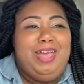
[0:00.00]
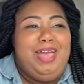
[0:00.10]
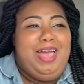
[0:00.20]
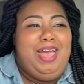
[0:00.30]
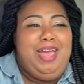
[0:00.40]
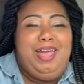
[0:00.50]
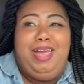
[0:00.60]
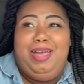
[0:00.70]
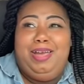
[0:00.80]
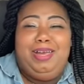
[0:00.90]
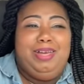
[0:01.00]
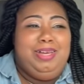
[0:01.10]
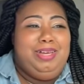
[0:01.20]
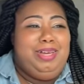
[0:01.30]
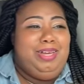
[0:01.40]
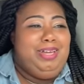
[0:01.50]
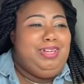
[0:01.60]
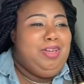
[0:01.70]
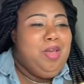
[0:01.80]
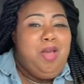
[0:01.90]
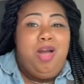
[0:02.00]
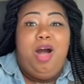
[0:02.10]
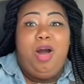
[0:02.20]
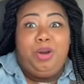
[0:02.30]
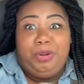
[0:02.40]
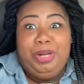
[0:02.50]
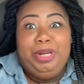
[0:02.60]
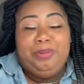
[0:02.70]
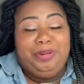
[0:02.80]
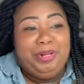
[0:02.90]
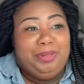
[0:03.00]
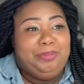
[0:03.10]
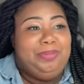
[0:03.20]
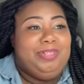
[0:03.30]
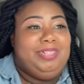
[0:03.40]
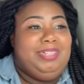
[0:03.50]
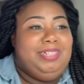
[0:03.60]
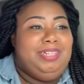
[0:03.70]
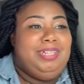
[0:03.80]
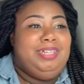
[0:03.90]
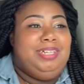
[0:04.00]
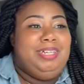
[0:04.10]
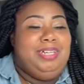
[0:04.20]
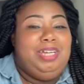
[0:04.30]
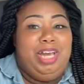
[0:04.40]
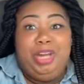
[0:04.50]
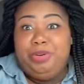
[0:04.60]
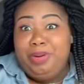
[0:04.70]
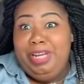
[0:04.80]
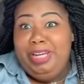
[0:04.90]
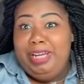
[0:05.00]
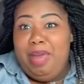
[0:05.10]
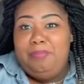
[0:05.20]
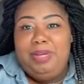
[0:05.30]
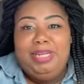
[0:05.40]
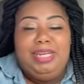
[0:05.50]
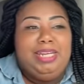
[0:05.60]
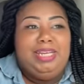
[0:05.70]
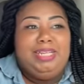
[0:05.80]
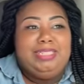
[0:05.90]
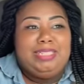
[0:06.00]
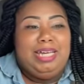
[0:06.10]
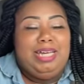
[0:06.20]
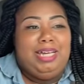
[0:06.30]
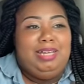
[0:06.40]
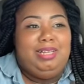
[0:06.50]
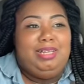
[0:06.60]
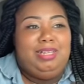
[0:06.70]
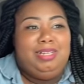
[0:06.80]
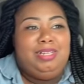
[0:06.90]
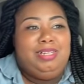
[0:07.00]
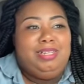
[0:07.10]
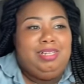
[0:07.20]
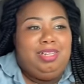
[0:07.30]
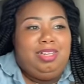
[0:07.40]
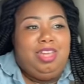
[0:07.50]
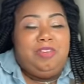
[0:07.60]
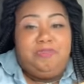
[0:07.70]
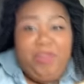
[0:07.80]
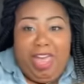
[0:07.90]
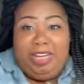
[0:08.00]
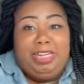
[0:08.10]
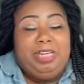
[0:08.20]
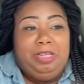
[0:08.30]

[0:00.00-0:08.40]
oh my god. a green worm it green, that means that it is uh, full of protein. Infected.